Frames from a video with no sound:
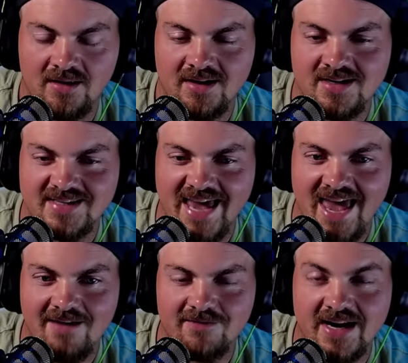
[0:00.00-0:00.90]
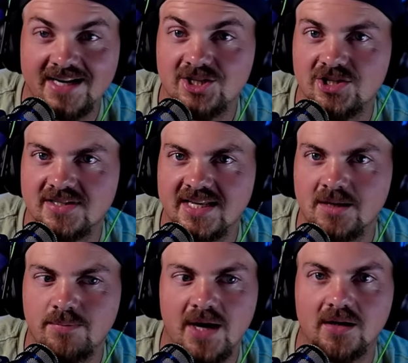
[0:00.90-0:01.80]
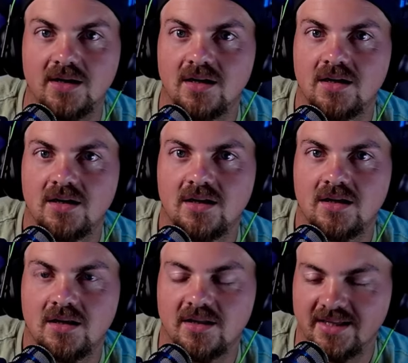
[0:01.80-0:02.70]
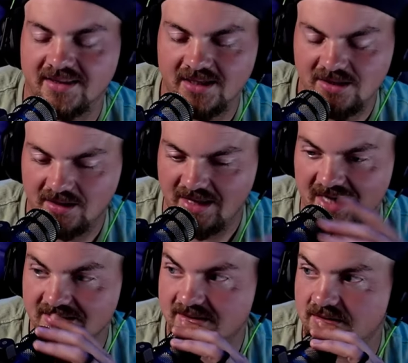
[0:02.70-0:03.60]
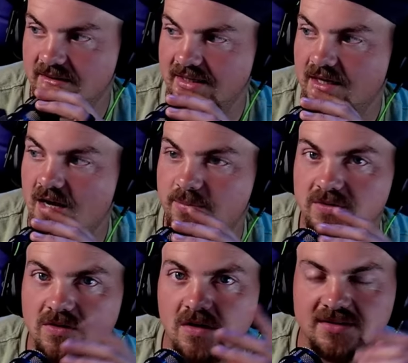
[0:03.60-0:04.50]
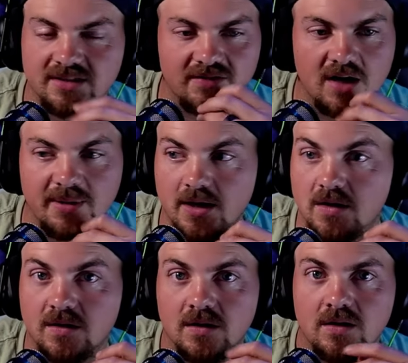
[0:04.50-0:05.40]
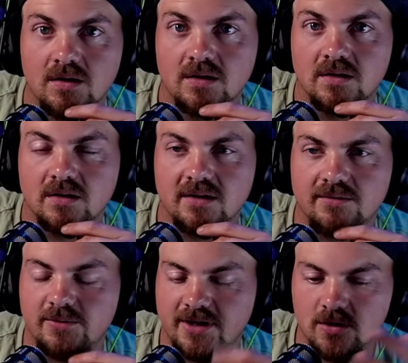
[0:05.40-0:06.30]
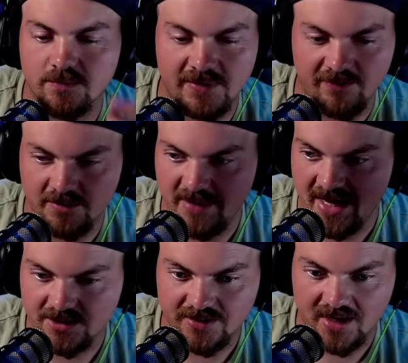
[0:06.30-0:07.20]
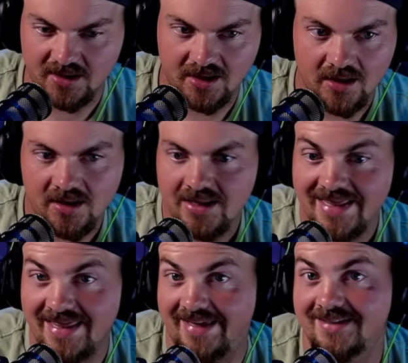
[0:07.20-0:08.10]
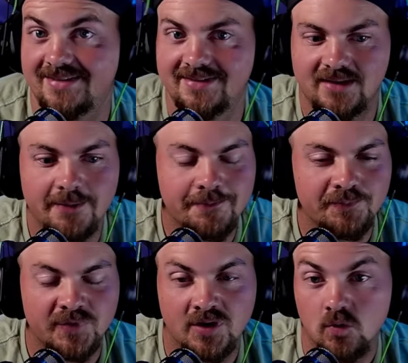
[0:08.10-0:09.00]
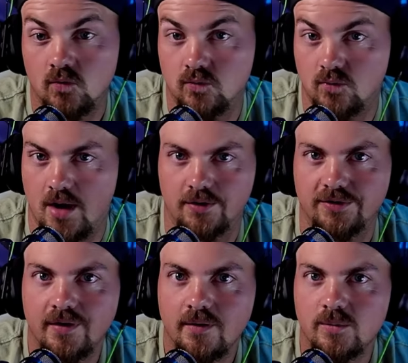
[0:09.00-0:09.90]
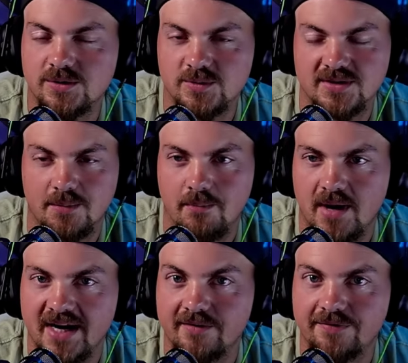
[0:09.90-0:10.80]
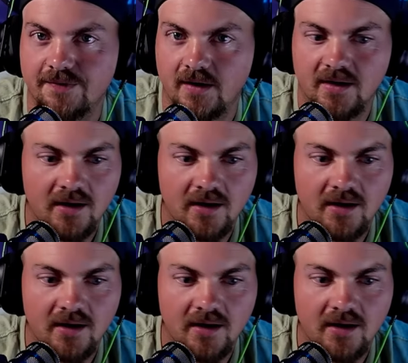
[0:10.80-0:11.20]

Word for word: It's every, and it's just getting better. Like, think of the last like couple songs that have come out. If we go, if we backtrack, this Ronald, which was a mind fuck.